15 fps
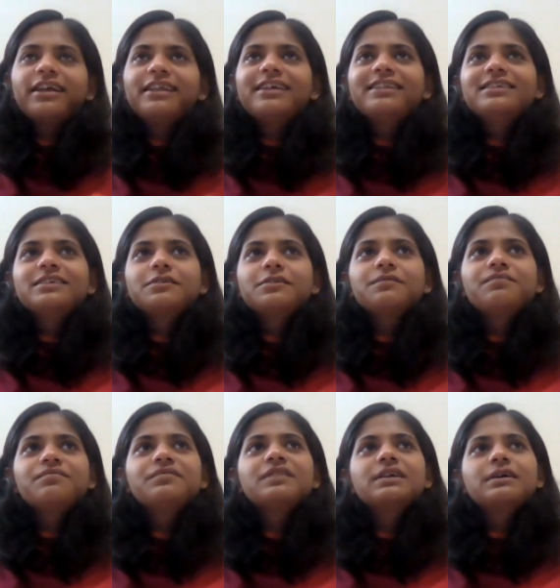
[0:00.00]
and
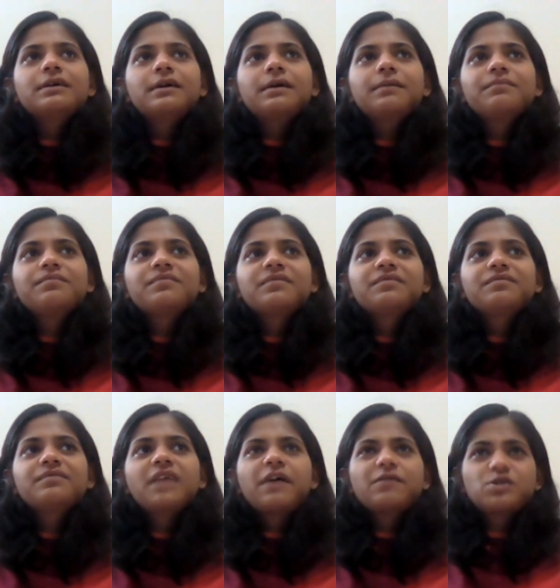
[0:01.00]

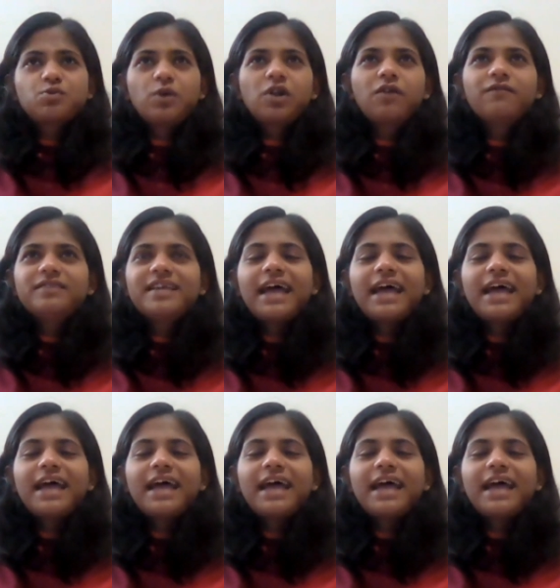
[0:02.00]
I was one of